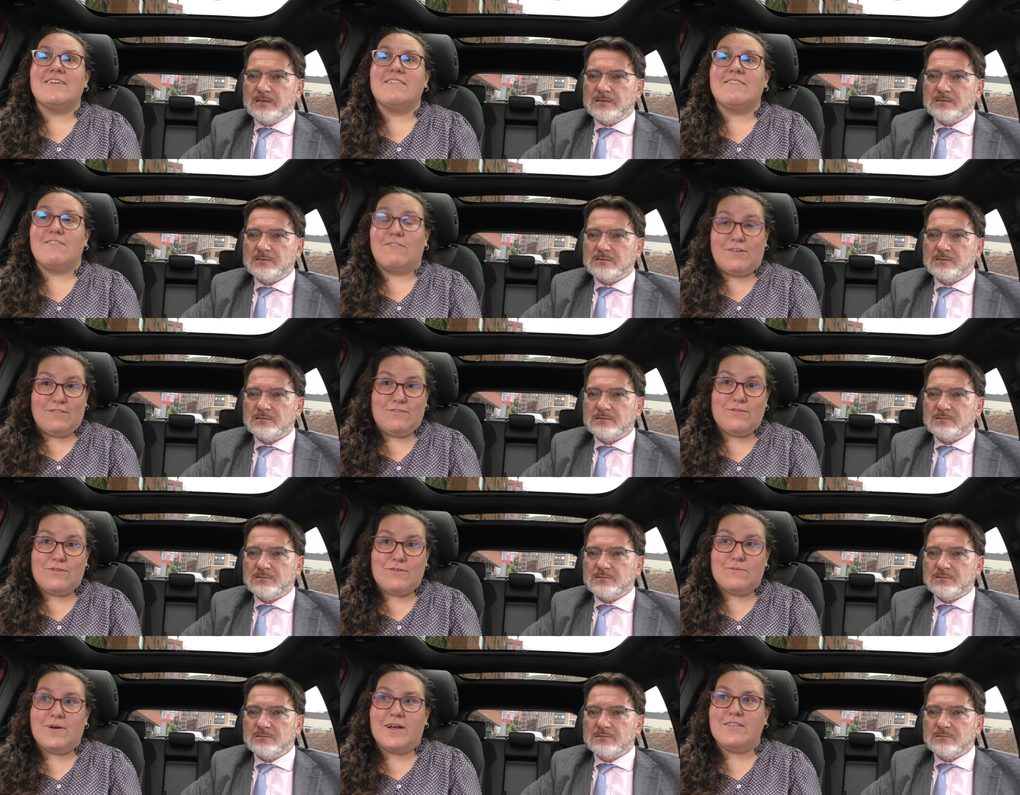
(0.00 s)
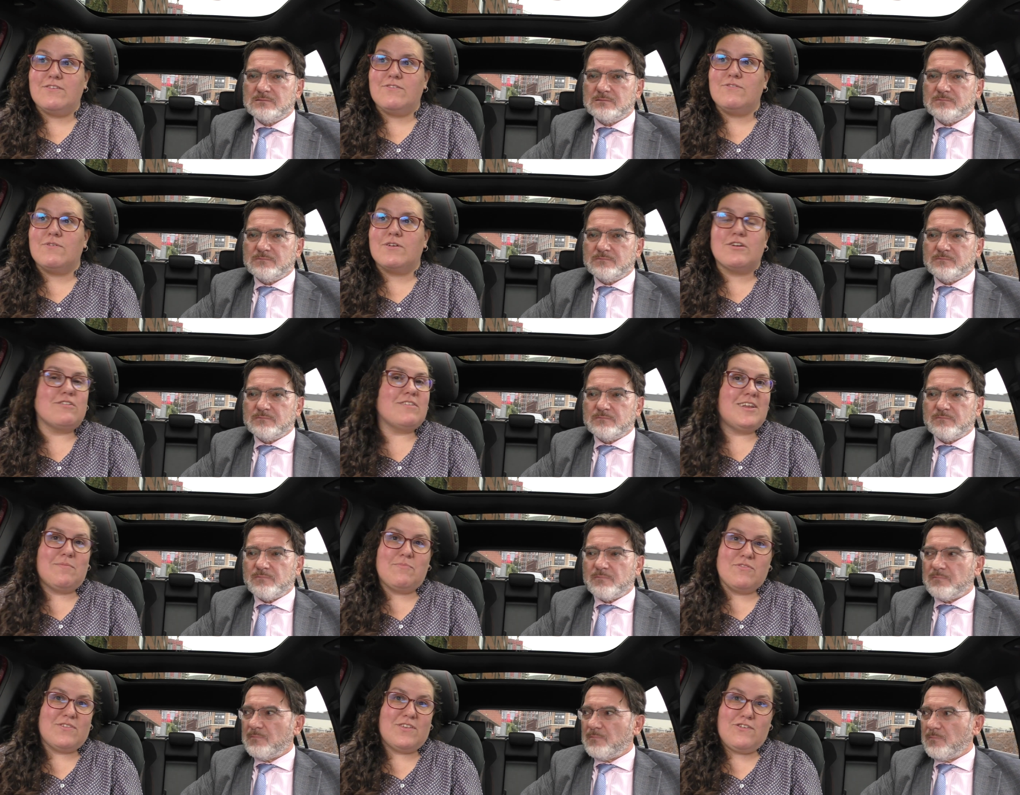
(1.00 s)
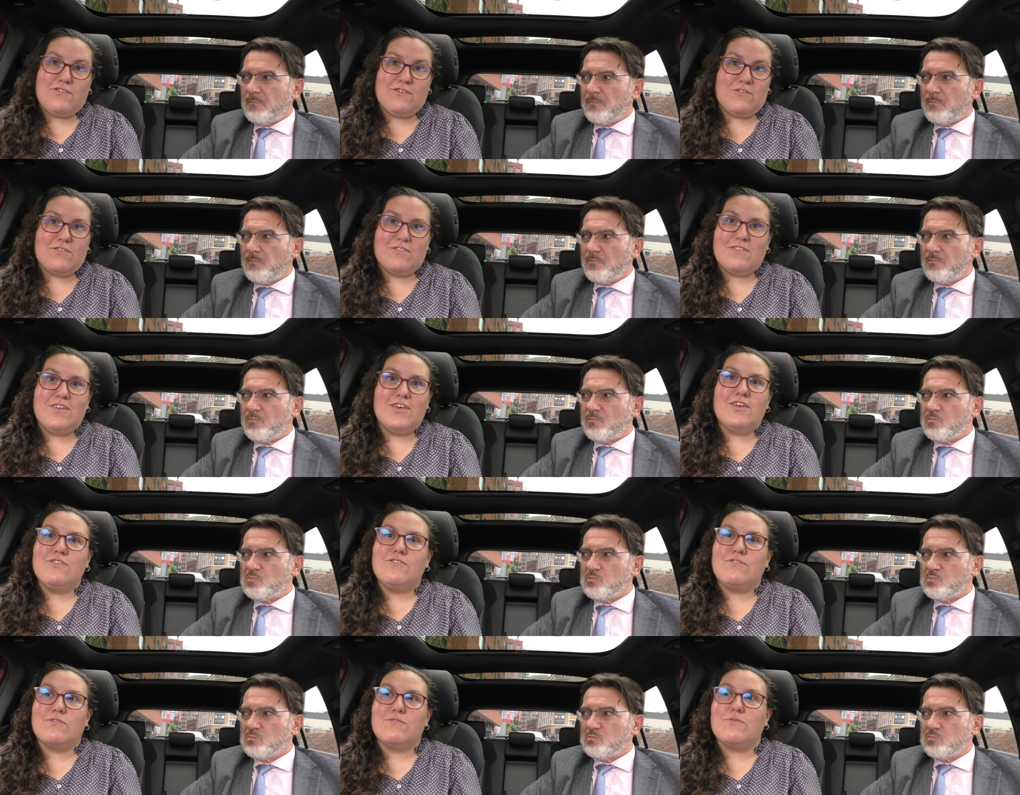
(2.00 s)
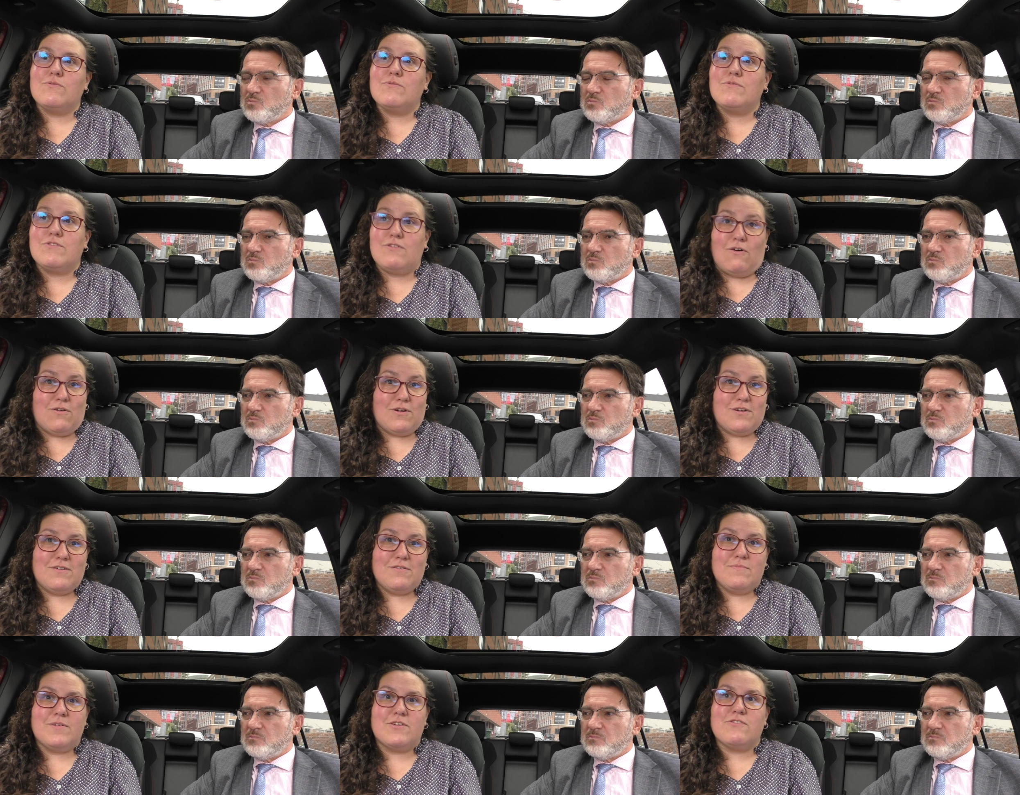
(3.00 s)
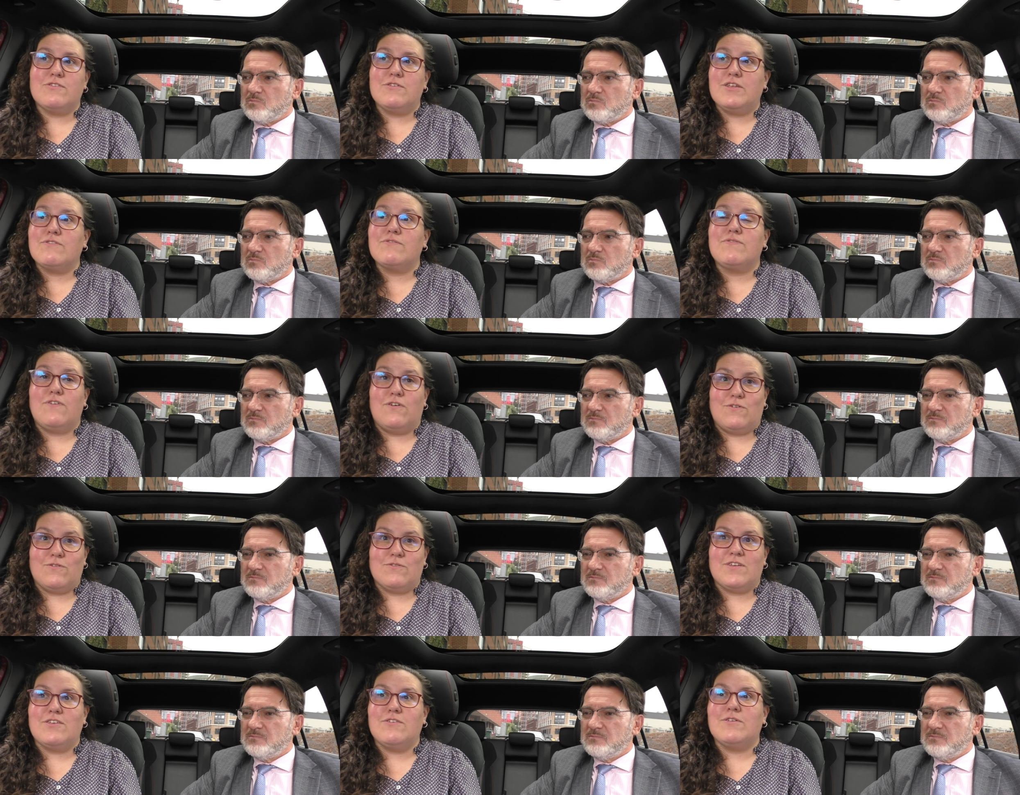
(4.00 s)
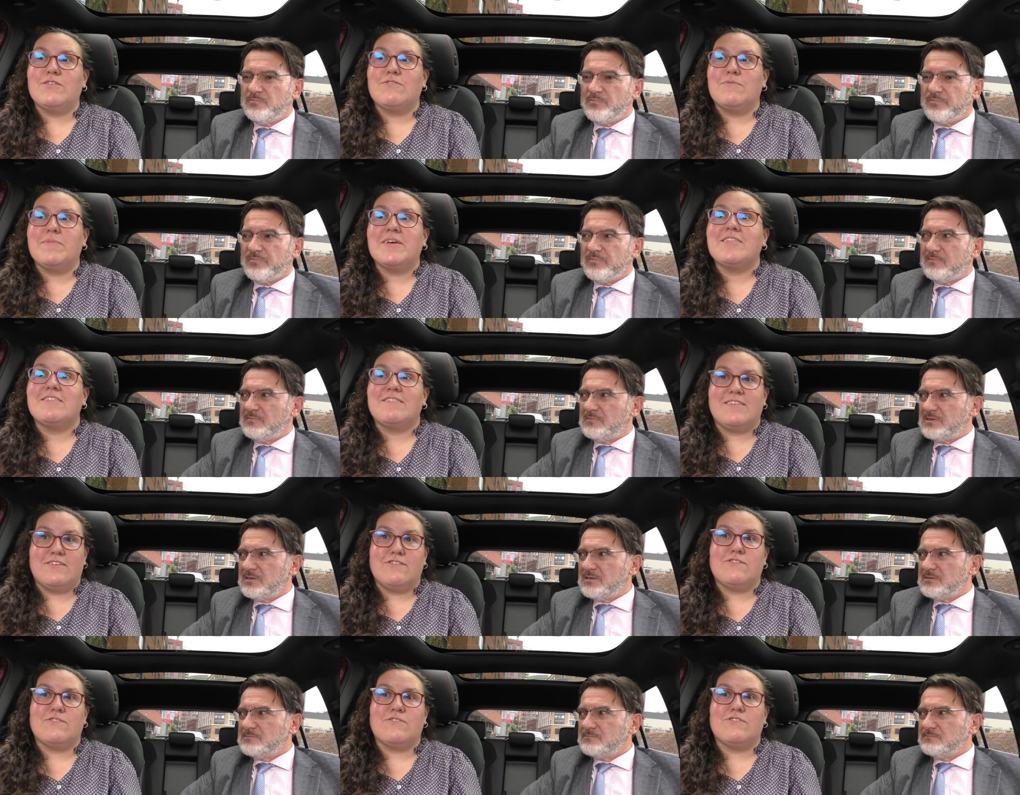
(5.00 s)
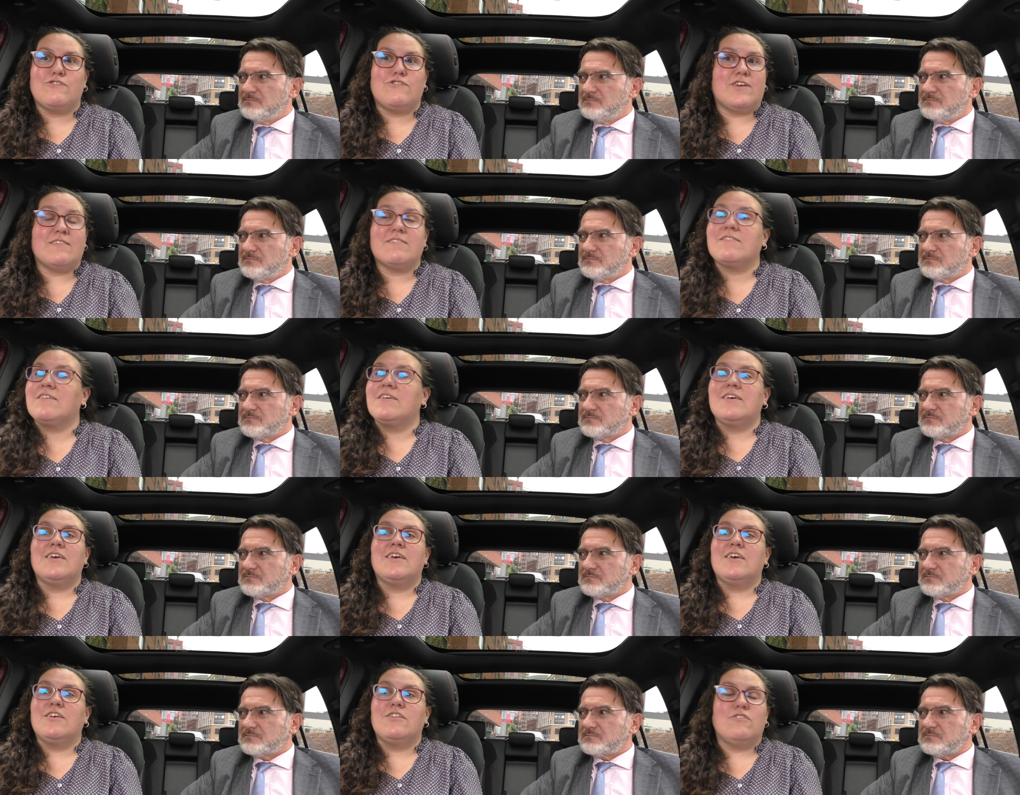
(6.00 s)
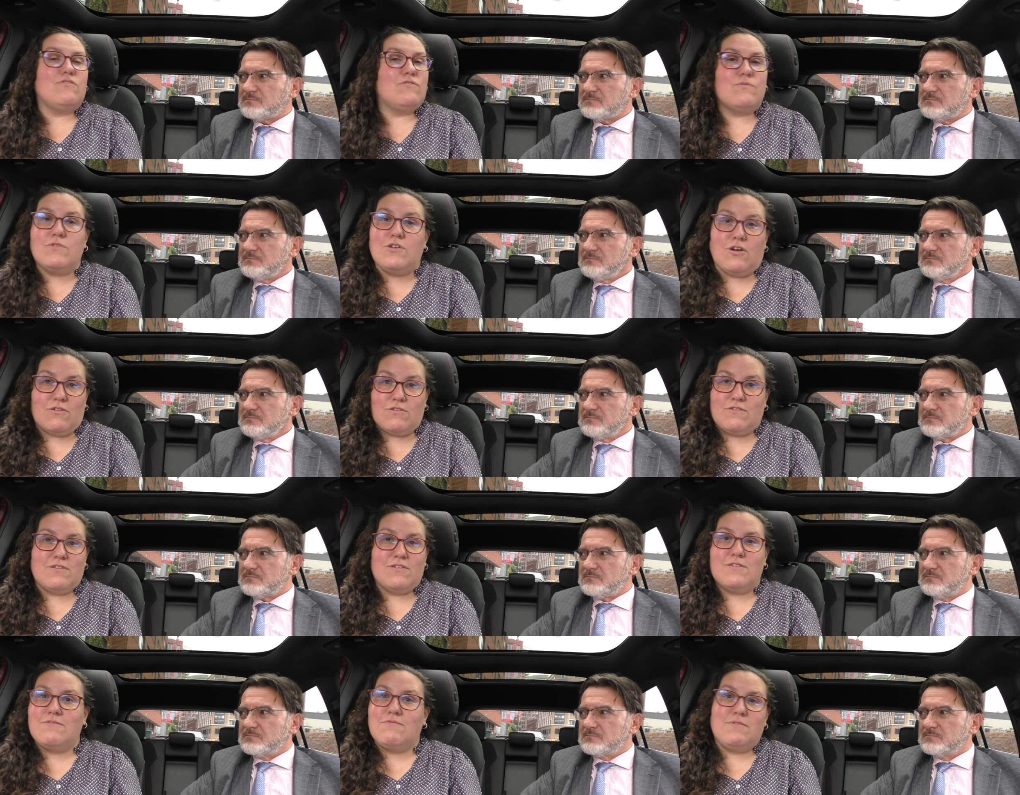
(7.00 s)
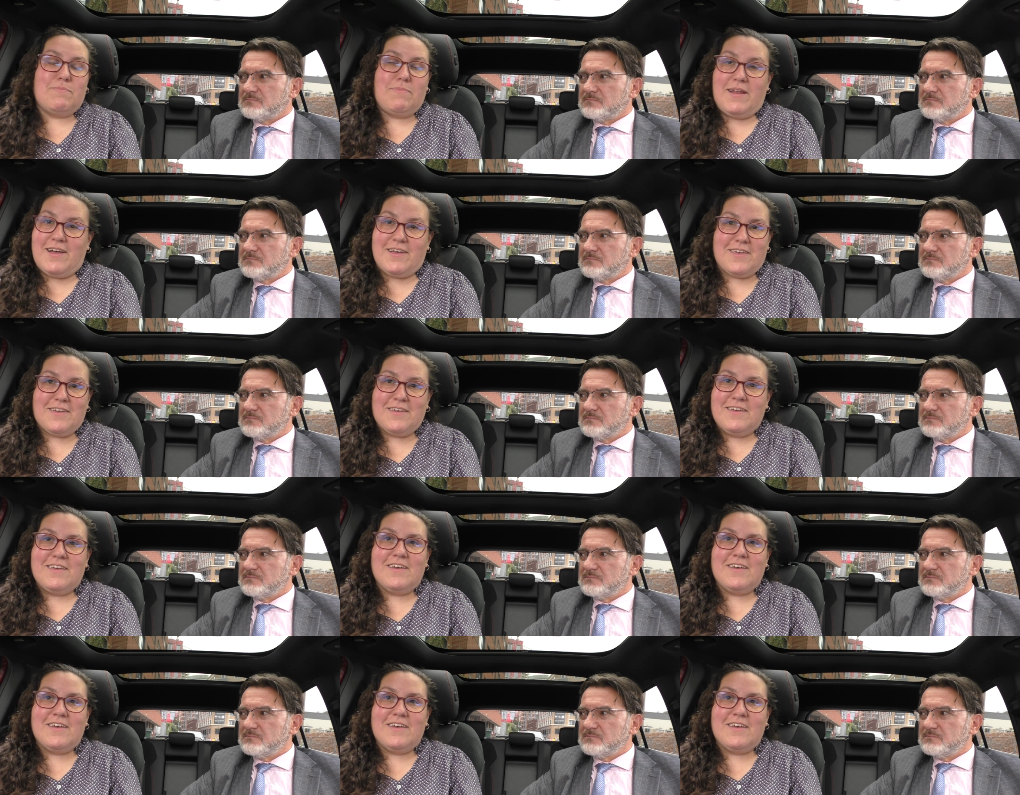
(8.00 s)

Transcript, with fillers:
Speaker 1: is talking to you and you are not in a position to talk because you need to focus and you need to make decisions, just do not reply.